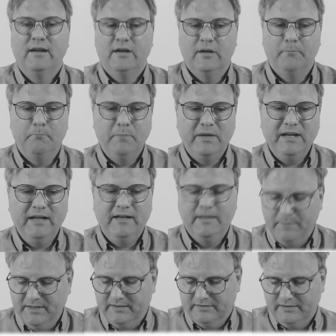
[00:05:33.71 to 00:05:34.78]
completely
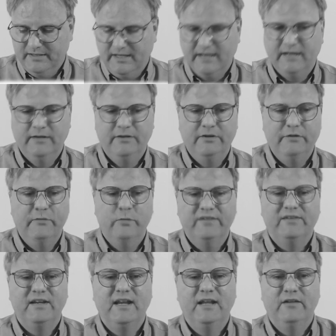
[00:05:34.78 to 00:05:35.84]
build, and I can do it
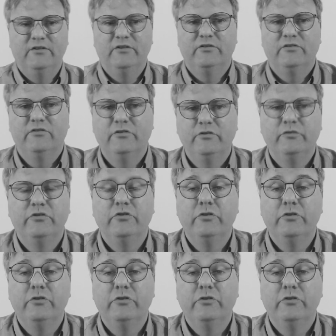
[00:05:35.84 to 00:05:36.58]
once again just to,